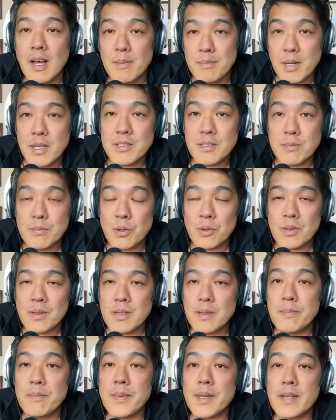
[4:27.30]
most
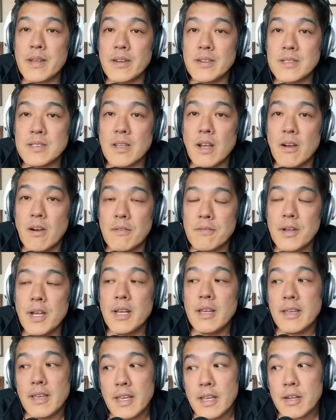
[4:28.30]
importantly, because of
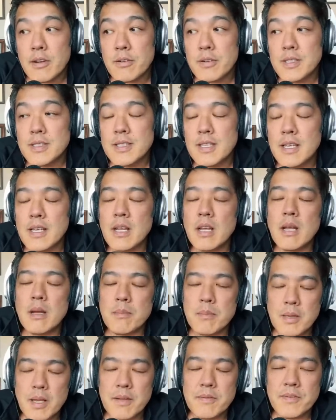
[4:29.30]
increasing
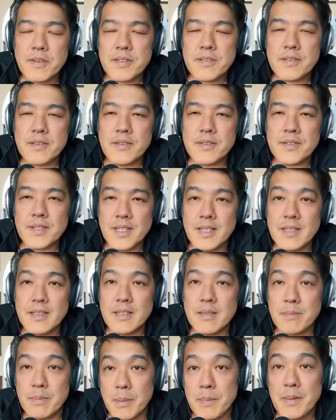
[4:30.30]
blood vessels in
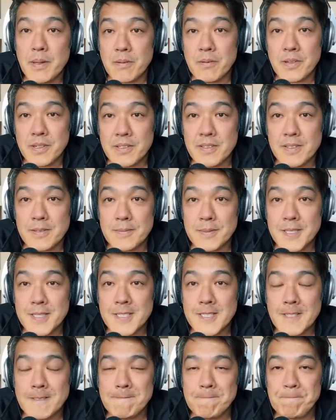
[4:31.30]
the papillary
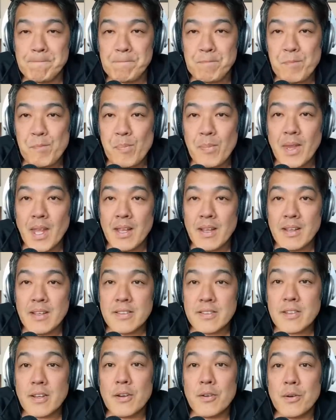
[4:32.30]
dermis.
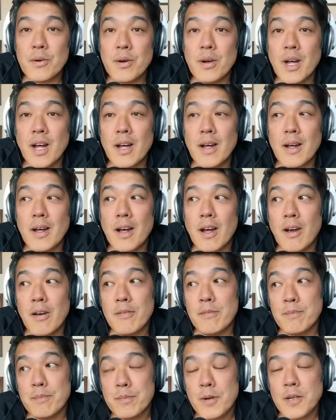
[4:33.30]
So
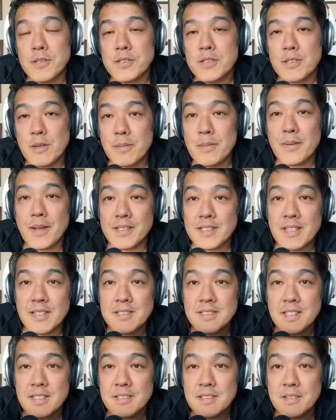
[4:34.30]
I've broached the topic about
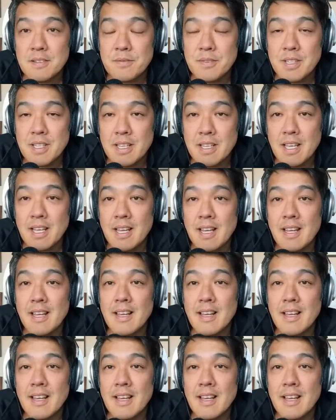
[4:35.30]
sun sensitivity.